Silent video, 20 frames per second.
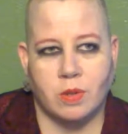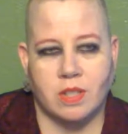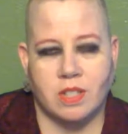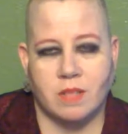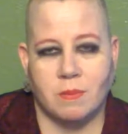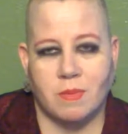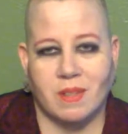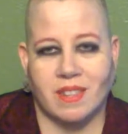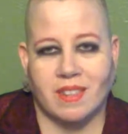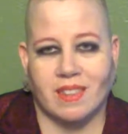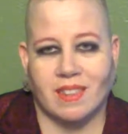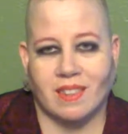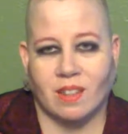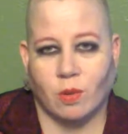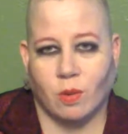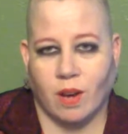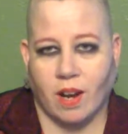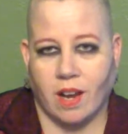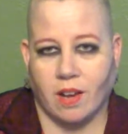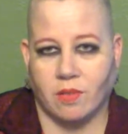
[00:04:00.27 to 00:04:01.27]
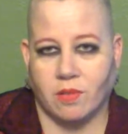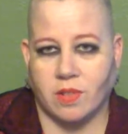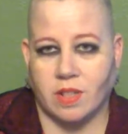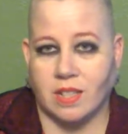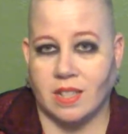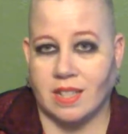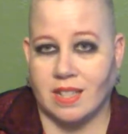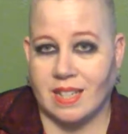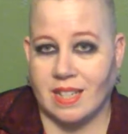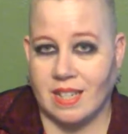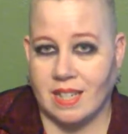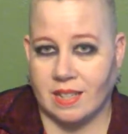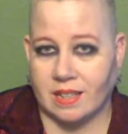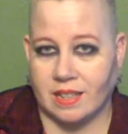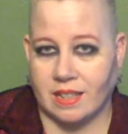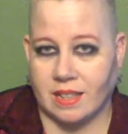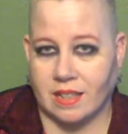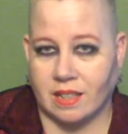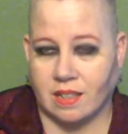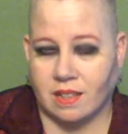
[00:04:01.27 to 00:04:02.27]
smithcraft, and
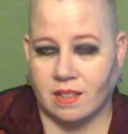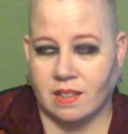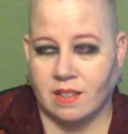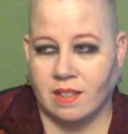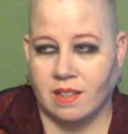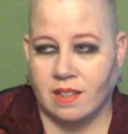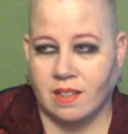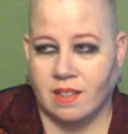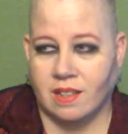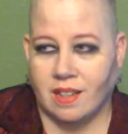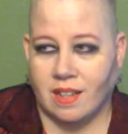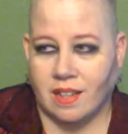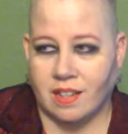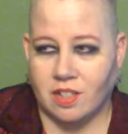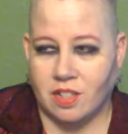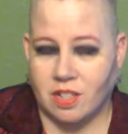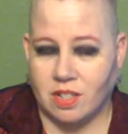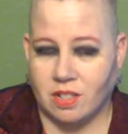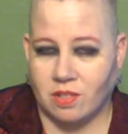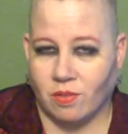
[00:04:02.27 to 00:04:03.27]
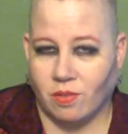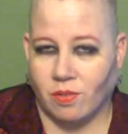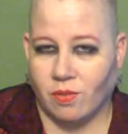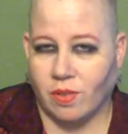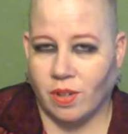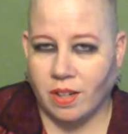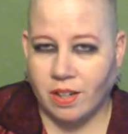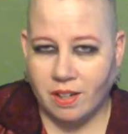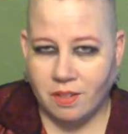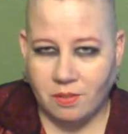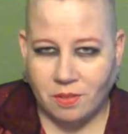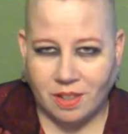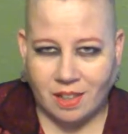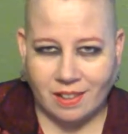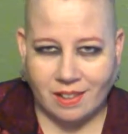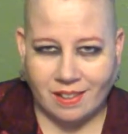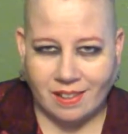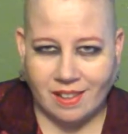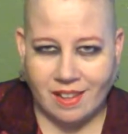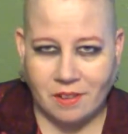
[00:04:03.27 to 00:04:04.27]
healing, and she's very
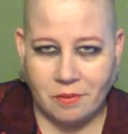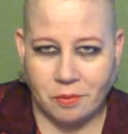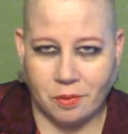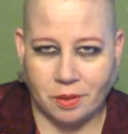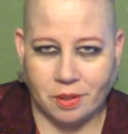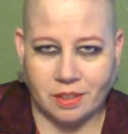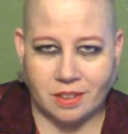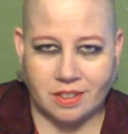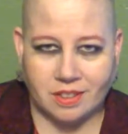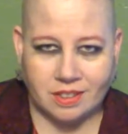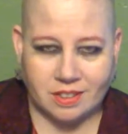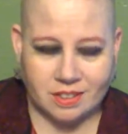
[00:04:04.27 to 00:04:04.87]
clever.